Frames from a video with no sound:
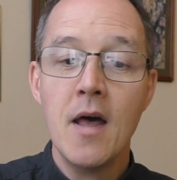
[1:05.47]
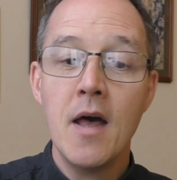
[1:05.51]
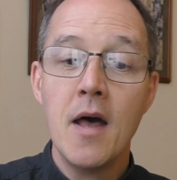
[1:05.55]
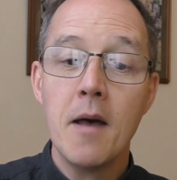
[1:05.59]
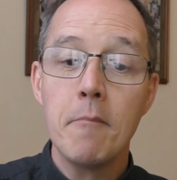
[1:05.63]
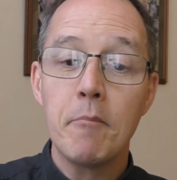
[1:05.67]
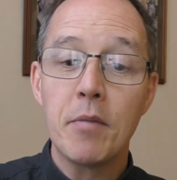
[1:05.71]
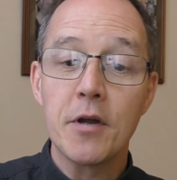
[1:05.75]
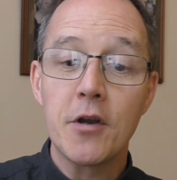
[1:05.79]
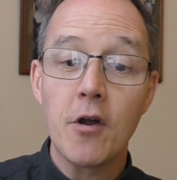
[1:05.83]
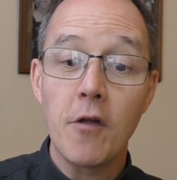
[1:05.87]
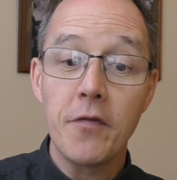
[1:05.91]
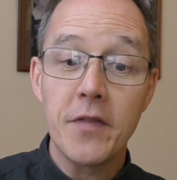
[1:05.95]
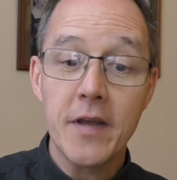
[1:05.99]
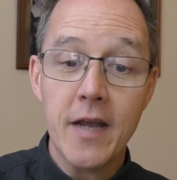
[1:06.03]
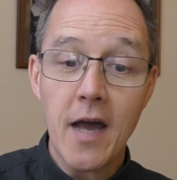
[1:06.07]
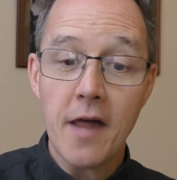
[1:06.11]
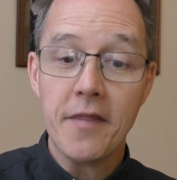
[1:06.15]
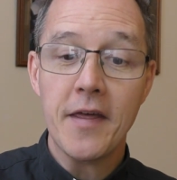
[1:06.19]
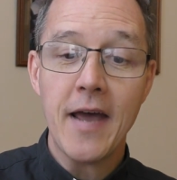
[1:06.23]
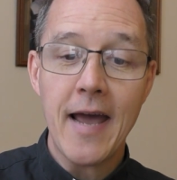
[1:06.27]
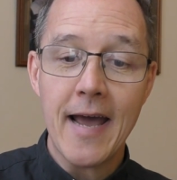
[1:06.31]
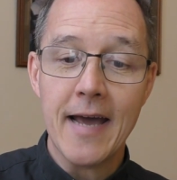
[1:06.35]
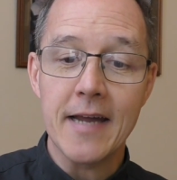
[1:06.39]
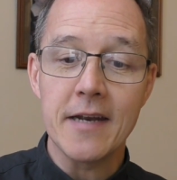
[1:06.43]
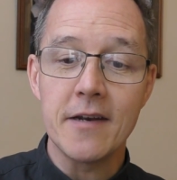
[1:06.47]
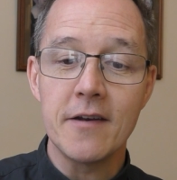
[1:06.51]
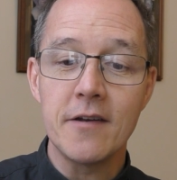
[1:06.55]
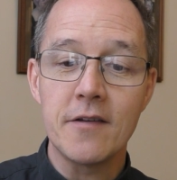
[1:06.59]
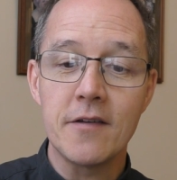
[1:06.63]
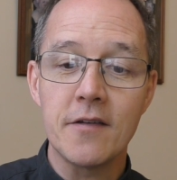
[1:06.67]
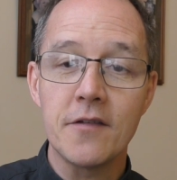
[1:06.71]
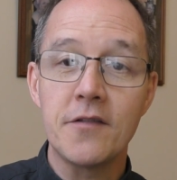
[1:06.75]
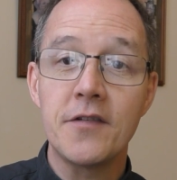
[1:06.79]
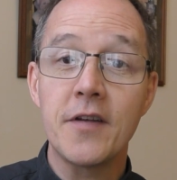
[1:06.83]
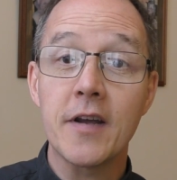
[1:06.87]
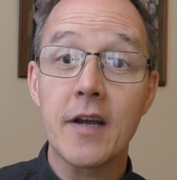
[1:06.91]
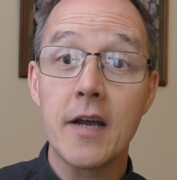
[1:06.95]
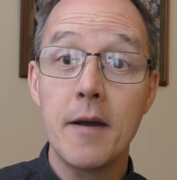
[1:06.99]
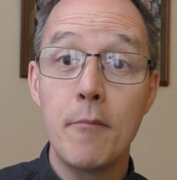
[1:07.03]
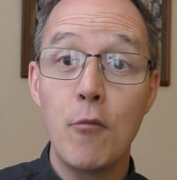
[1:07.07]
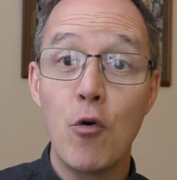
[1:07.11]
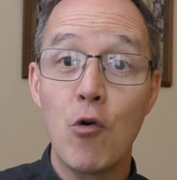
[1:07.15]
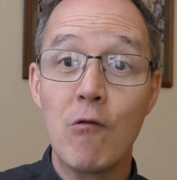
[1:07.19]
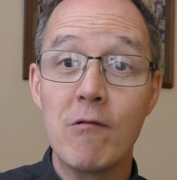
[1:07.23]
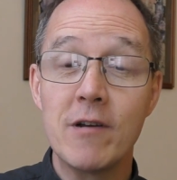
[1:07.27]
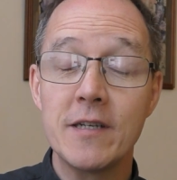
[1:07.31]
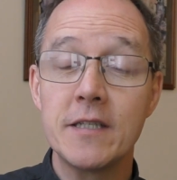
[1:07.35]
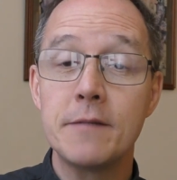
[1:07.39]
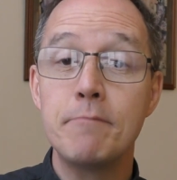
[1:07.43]
But on the other hand,
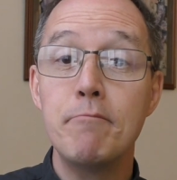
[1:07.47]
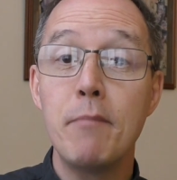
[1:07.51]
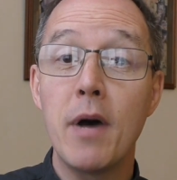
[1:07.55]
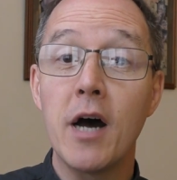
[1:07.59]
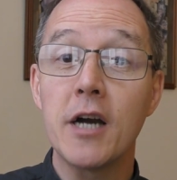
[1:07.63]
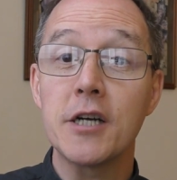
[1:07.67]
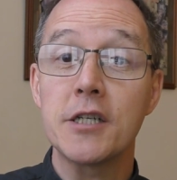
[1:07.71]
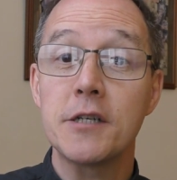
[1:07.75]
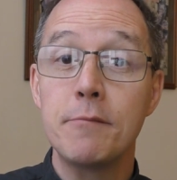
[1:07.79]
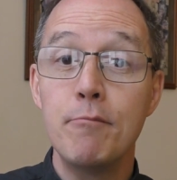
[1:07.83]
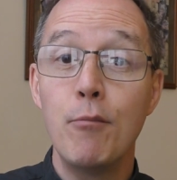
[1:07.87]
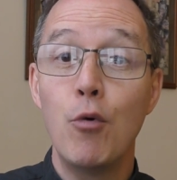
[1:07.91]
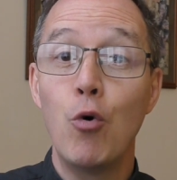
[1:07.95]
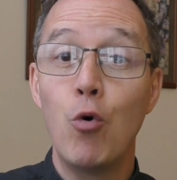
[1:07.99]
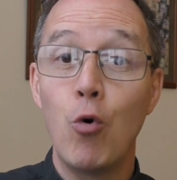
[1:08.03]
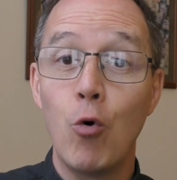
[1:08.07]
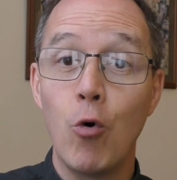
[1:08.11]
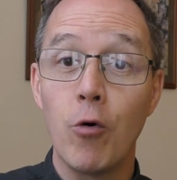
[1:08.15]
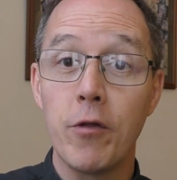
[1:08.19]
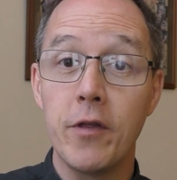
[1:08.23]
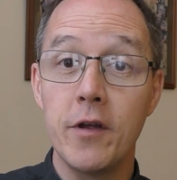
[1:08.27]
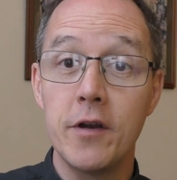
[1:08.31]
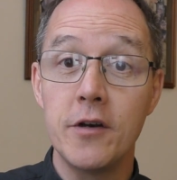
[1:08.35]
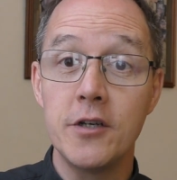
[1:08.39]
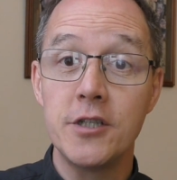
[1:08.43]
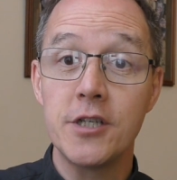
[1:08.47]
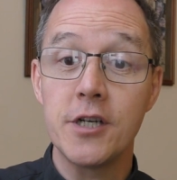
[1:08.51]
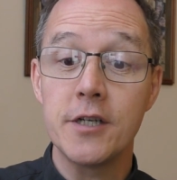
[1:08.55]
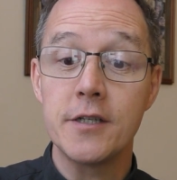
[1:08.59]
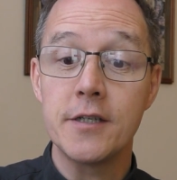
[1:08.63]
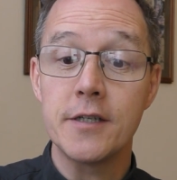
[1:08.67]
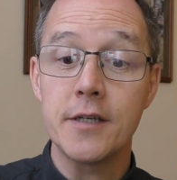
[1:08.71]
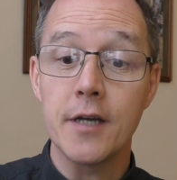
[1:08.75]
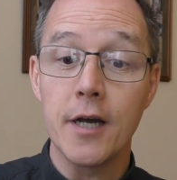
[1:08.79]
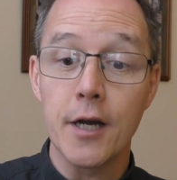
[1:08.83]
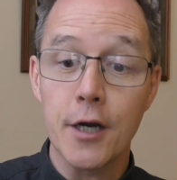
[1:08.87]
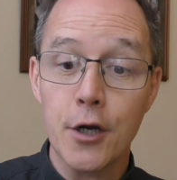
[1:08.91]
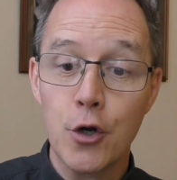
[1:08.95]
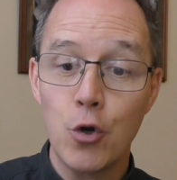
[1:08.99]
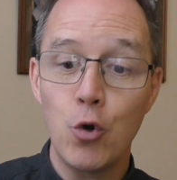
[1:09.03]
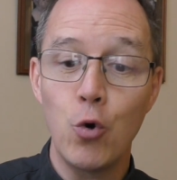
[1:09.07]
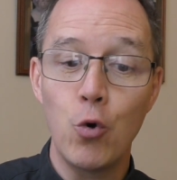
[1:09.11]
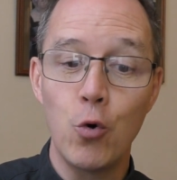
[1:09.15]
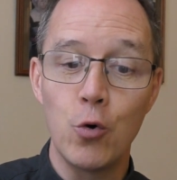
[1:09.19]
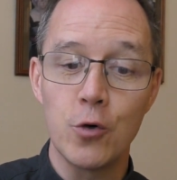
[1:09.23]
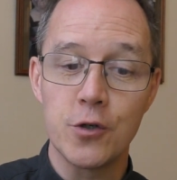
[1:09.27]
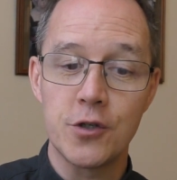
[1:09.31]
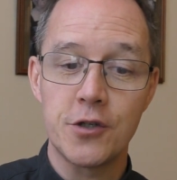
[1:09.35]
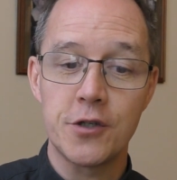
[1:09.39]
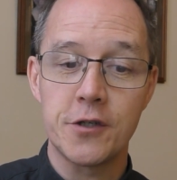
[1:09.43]
Sycamore is much more than just a
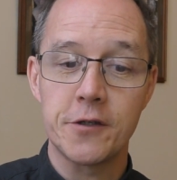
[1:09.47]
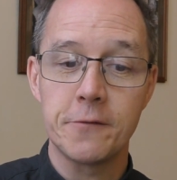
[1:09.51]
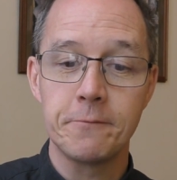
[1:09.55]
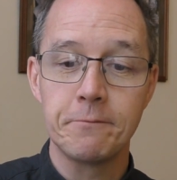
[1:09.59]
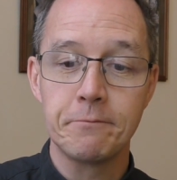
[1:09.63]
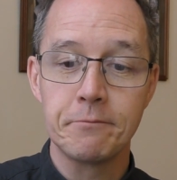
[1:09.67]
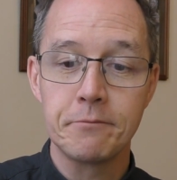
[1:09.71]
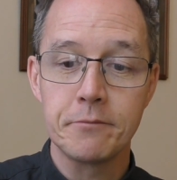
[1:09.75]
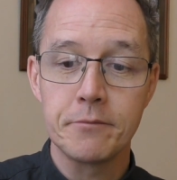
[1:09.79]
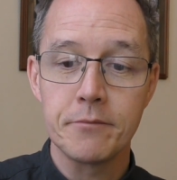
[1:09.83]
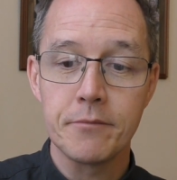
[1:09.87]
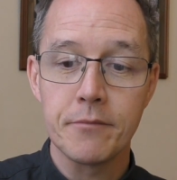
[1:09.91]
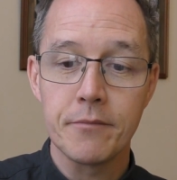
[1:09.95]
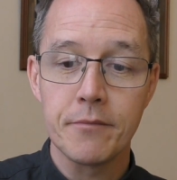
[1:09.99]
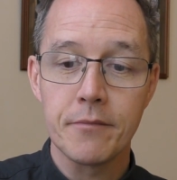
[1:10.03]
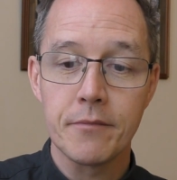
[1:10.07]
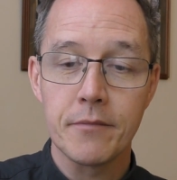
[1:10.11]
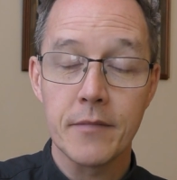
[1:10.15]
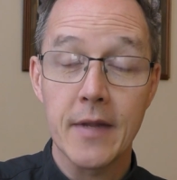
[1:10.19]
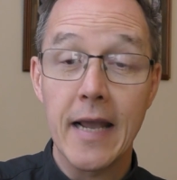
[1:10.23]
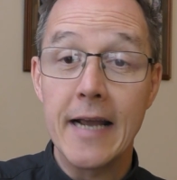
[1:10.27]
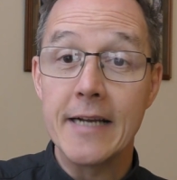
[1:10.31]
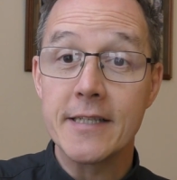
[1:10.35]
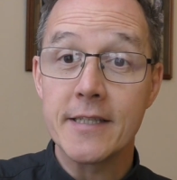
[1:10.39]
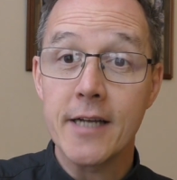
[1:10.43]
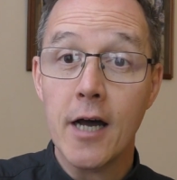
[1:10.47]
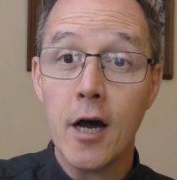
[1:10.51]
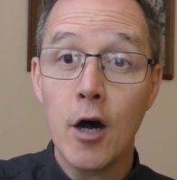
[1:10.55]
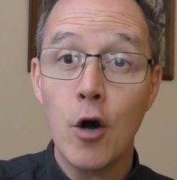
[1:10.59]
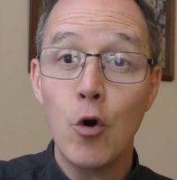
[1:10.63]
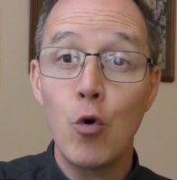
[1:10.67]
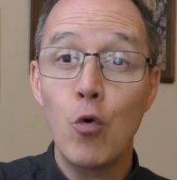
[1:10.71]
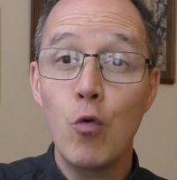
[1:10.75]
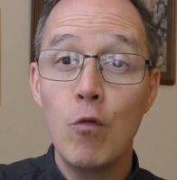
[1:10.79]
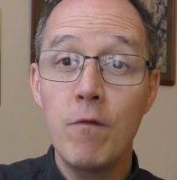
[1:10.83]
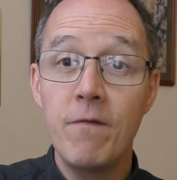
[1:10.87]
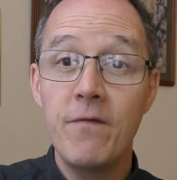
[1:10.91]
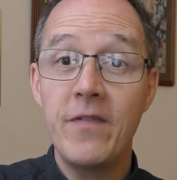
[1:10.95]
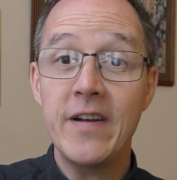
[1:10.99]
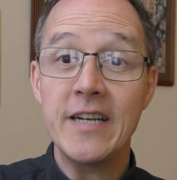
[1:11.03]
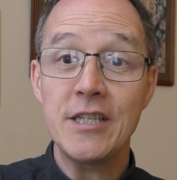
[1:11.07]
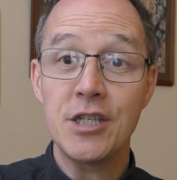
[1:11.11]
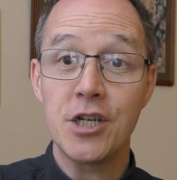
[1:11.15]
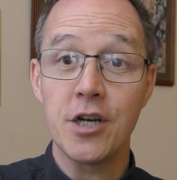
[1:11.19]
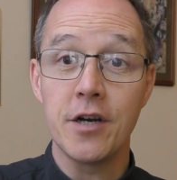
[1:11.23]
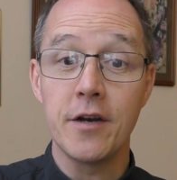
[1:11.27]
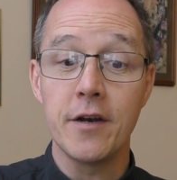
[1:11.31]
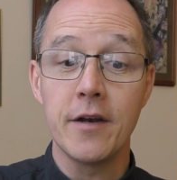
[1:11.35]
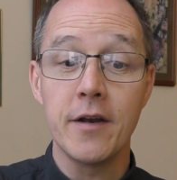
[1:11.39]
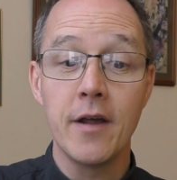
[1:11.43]
course. It's a whole
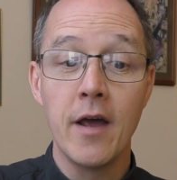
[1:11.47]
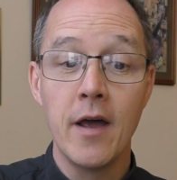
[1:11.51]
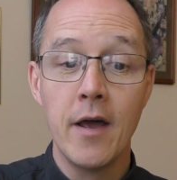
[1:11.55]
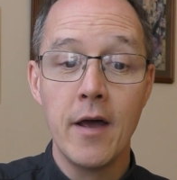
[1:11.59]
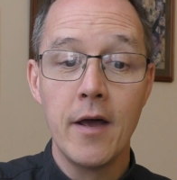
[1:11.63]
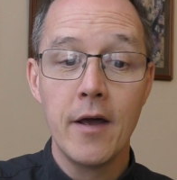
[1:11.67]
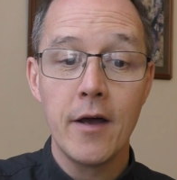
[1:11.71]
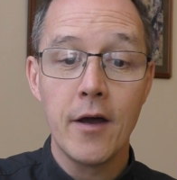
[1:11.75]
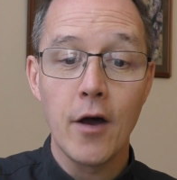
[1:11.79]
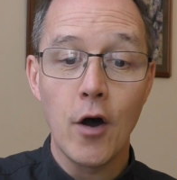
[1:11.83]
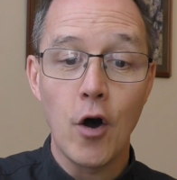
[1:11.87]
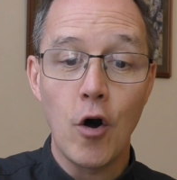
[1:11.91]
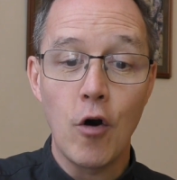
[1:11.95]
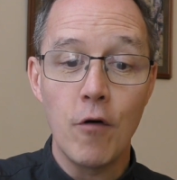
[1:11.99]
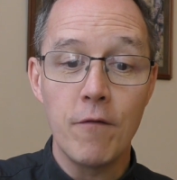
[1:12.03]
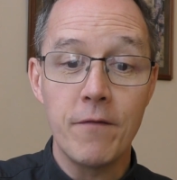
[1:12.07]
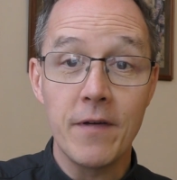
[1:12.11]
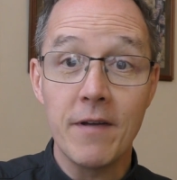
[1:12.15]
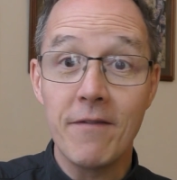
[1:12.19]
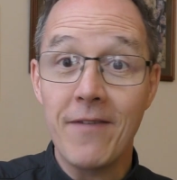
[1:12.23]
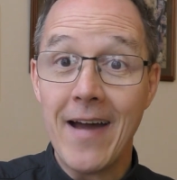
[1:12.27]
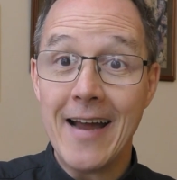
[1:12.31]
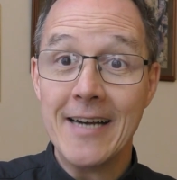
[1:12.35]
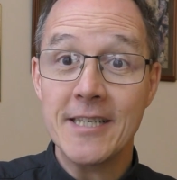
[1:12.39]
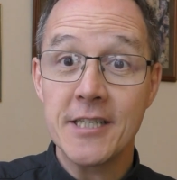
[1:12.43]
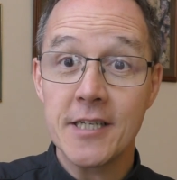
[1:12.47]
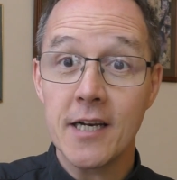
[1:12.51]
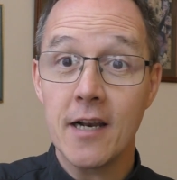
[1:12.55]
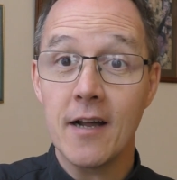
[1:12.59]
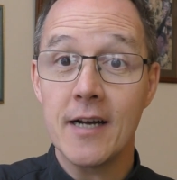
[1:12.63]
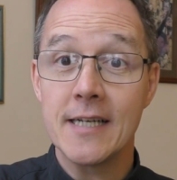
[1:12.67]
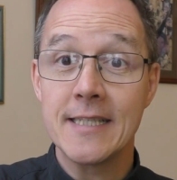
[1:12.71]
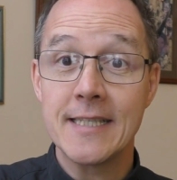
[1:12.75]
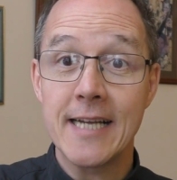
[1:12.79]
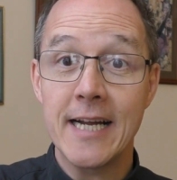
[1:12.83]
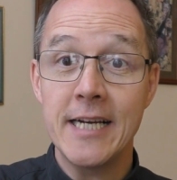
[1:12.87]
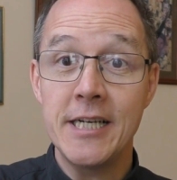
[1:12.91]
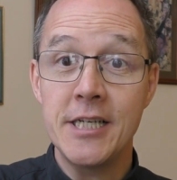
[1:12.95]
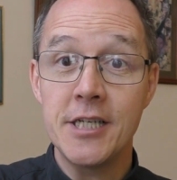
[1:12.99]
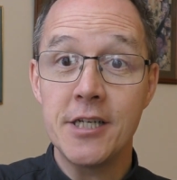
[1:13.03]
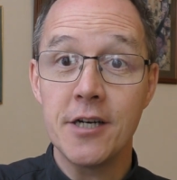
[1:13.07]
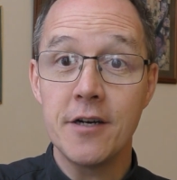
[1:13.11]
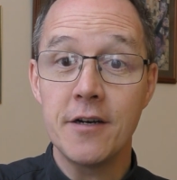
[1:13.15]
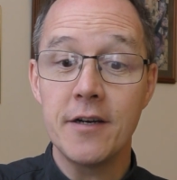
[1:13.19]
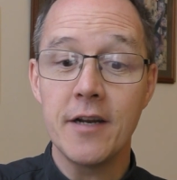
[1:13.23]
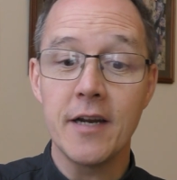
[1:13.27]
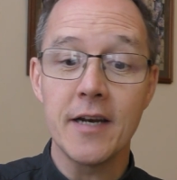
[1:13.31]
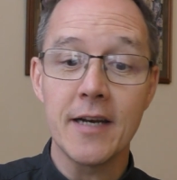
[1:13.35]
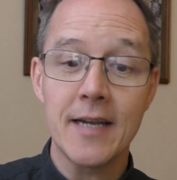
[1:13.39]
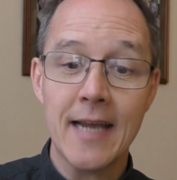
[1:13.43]
vision of
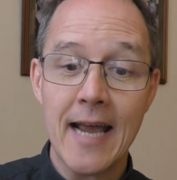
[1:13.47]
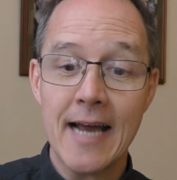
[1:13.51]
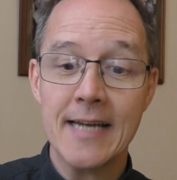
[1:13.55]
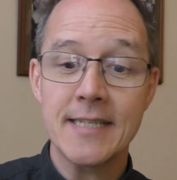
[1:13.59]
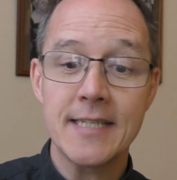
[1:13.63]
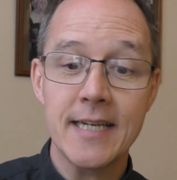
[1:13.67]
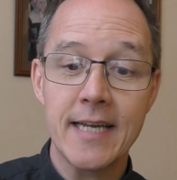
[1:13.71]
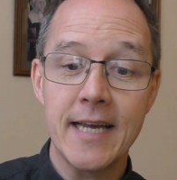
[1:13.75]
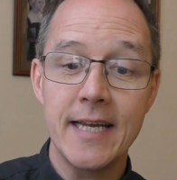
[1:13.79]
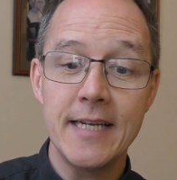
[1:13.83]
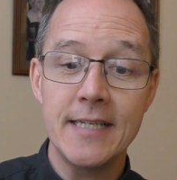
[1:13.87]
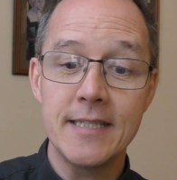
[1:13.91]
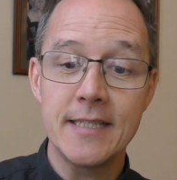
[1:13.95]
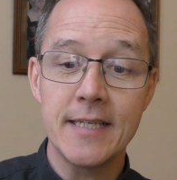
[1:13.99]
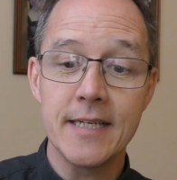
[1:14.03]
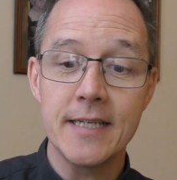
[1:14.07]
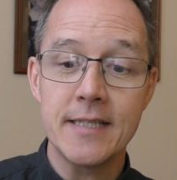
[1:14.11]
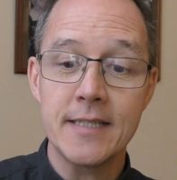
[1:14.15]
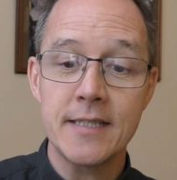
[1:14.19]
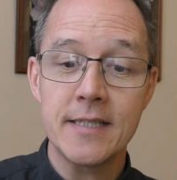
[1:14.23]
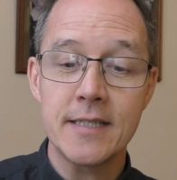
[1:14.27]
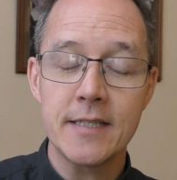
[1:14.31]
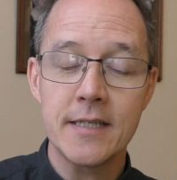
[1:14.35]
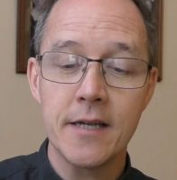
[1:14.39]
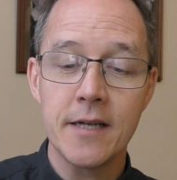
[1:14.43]
evangelisation and catechesis,